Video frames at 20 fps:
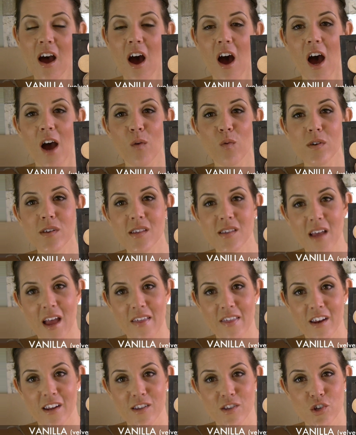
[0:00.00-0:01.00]
I would say
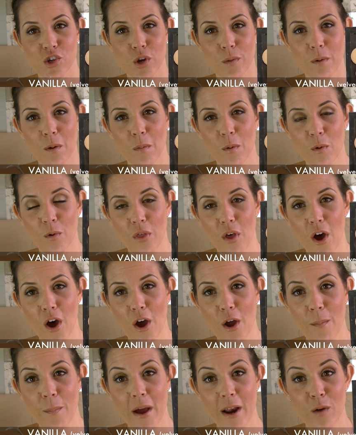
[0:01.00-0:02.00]
that it's dupeable
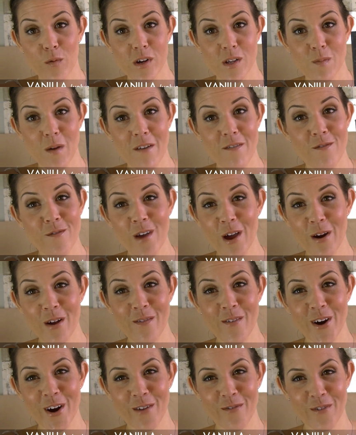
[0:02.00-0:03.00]
though, but it was my
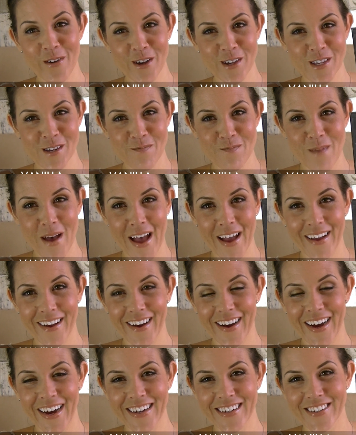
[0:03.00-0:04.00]
very first MAC
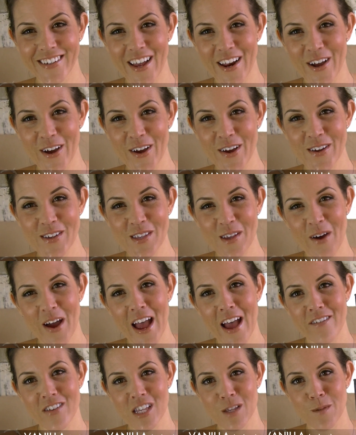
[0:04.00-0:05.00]
eyeshadow, so I
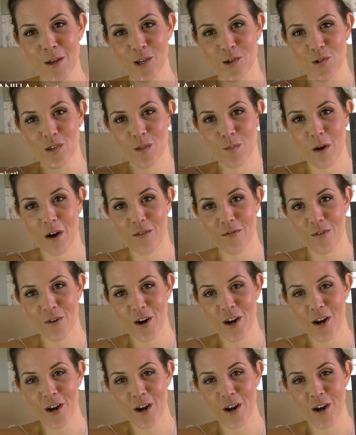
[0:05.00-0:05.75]
have a special spot for